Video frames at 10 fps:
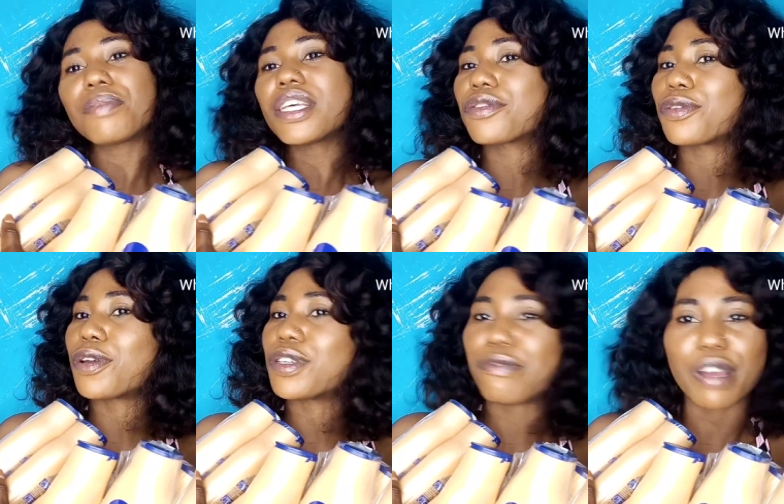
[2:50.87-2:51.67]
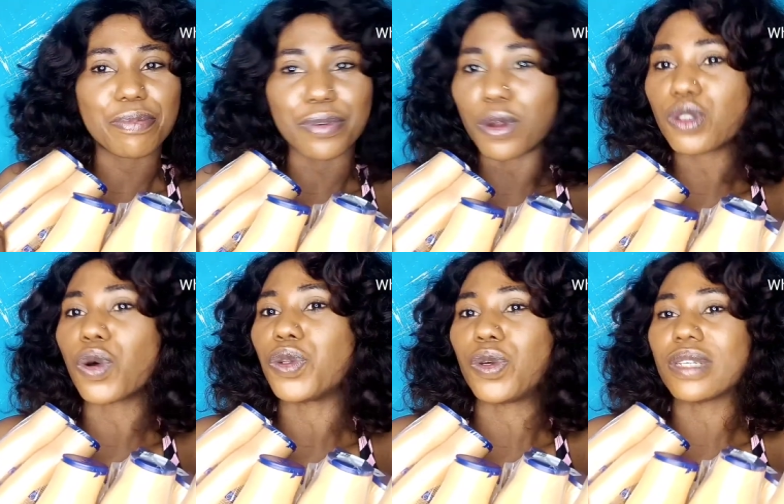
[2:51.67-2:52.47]
Please do not use fake product
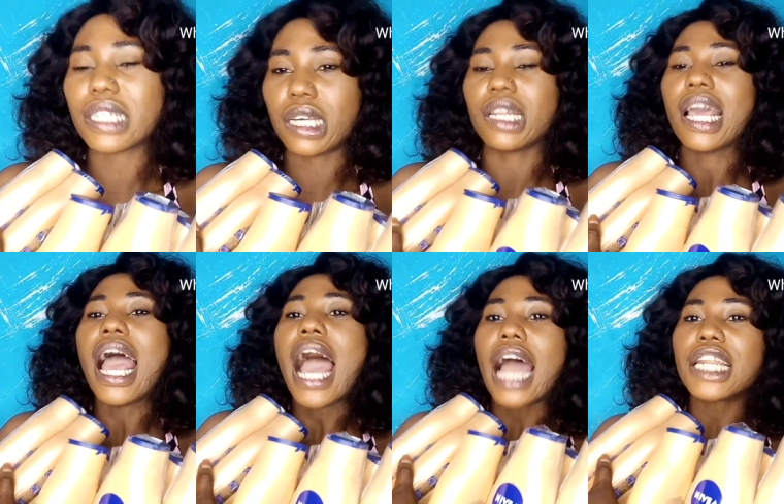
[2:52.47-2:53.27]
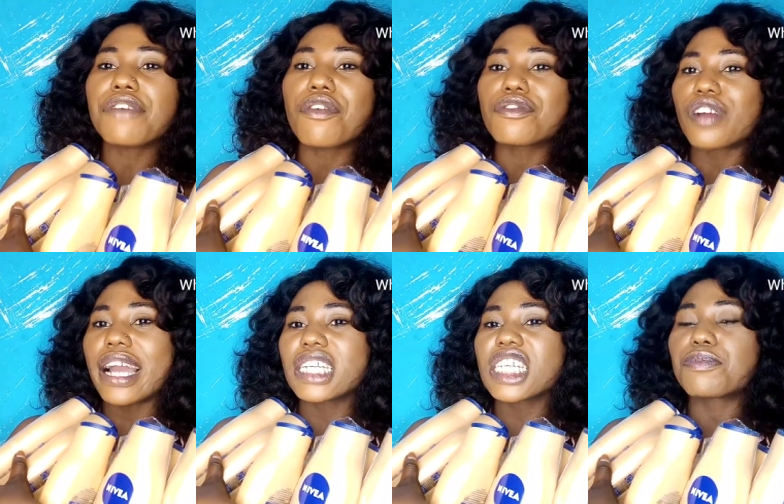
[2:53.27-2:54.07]
on your skin. And if you've
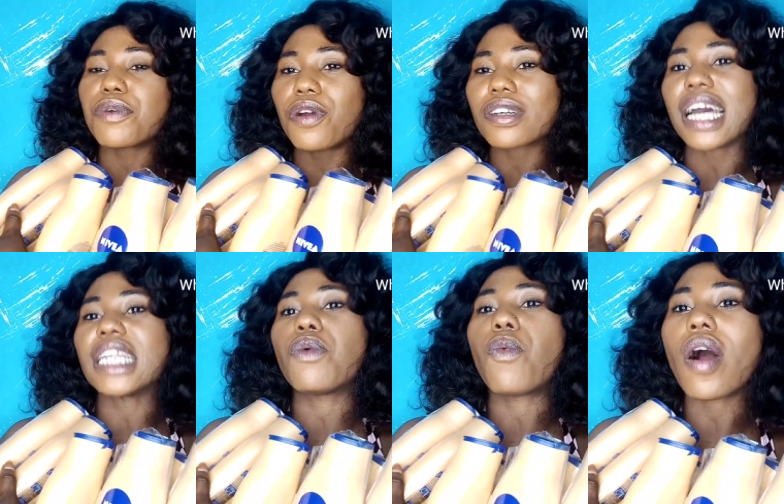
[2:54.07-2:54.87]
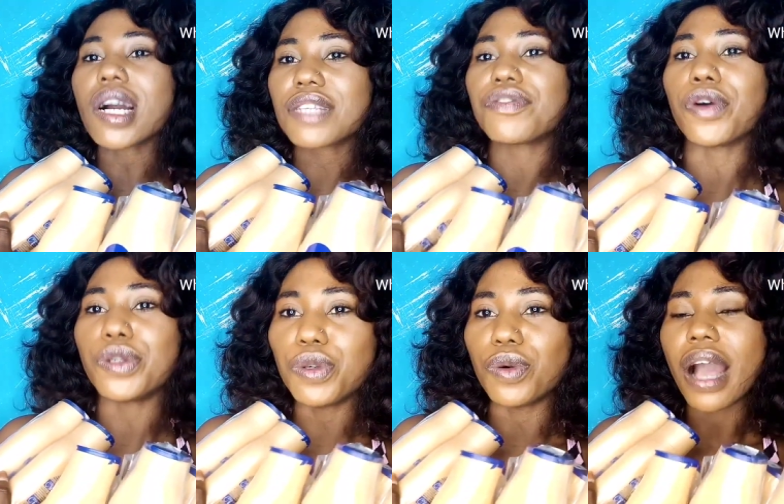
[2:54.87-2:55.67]
tried this product and it worked for
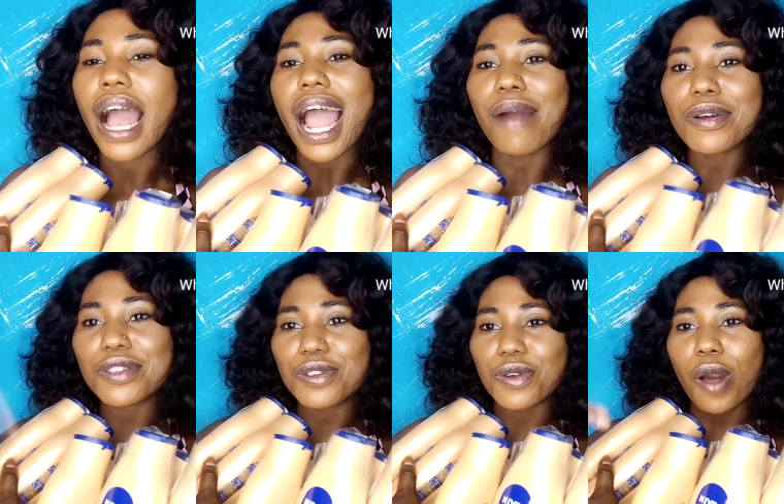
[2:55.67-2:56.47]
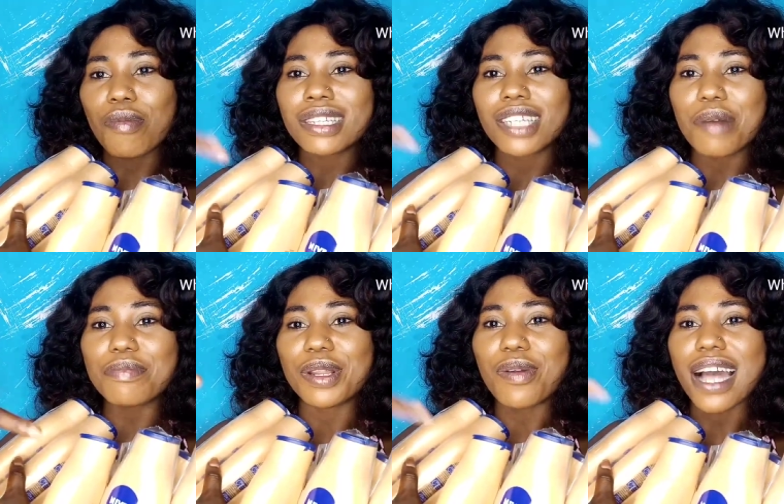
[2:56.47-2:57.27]
you, I want you to comment down
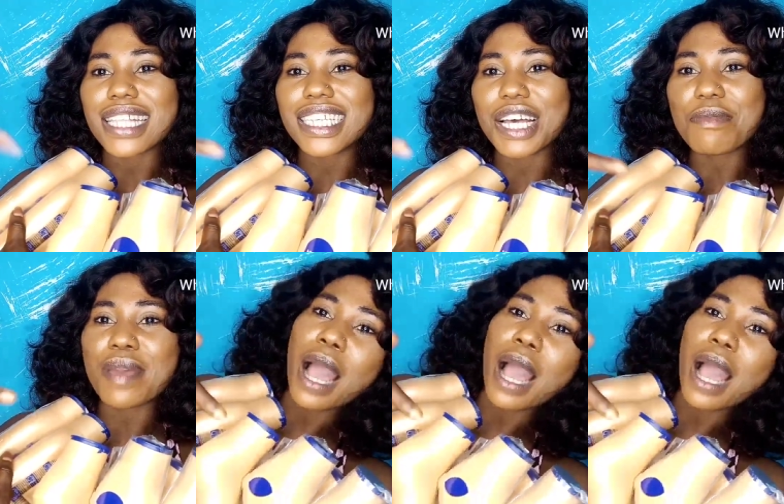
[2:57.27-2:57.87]
below and tell me